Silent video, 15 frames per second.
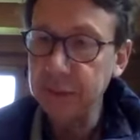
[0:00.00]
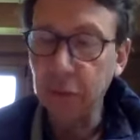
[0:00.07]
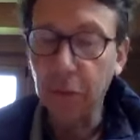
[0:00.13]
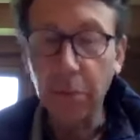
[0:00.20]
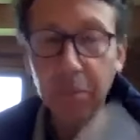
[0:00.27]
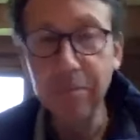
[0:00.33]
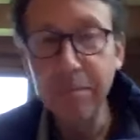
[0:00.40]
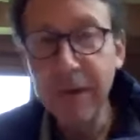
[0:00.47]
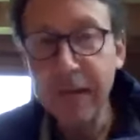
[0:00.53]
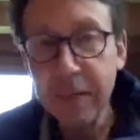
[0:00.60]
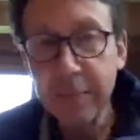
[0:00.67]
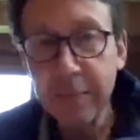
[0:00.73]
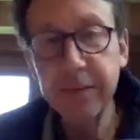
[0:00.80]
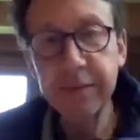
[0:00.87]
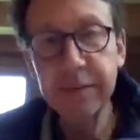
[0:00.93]
So
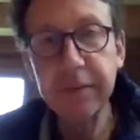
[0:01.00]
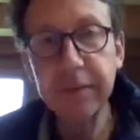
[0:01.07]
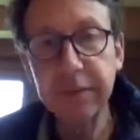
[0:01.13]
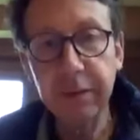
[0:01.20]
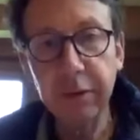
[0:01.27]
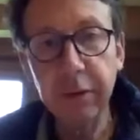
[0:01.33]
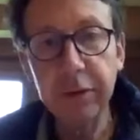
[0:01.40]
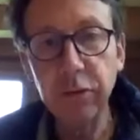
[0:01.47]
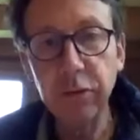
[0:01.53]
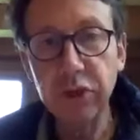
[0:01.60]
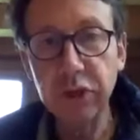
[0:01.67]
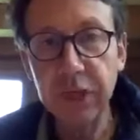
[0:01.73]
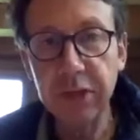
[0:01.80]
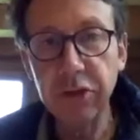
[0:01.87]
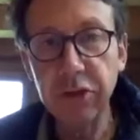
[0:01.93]
many, many things are going to
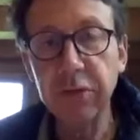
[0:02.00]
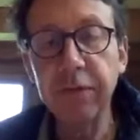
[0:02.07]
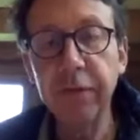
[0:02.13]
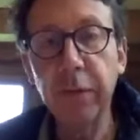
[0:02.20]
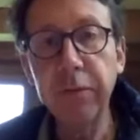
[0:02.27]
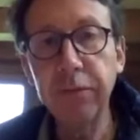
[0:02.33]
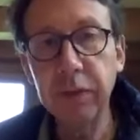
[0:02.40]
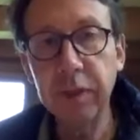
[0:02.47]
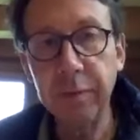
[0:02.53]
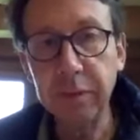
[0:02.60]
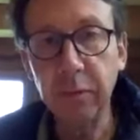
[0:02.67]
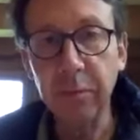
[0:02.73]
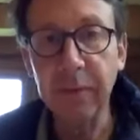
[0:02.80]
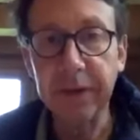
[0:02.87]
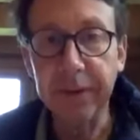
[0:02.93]
change in a very
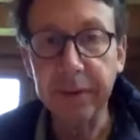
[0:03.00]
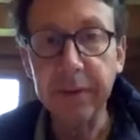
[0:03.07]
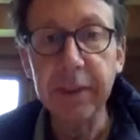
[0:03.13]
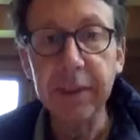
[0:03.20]
fundamental manner,